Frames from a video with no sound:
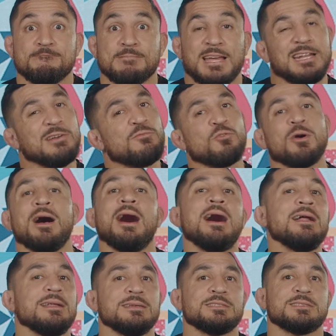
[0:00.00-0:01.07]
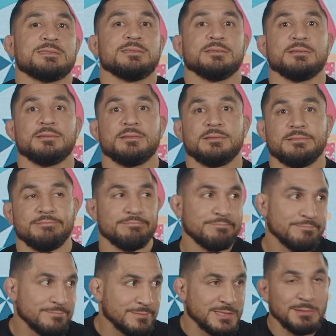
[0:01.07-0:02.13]
And if we're honest,
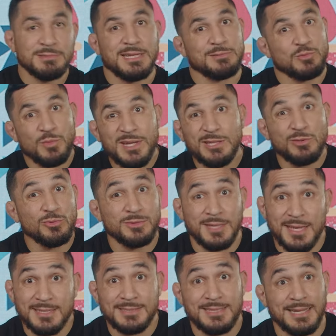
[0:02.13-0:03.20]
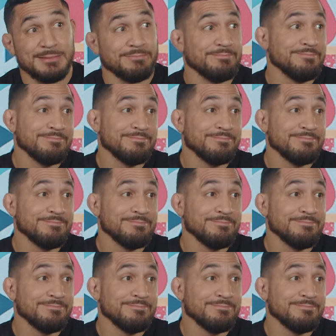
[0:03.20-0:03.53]
sometimes we do things that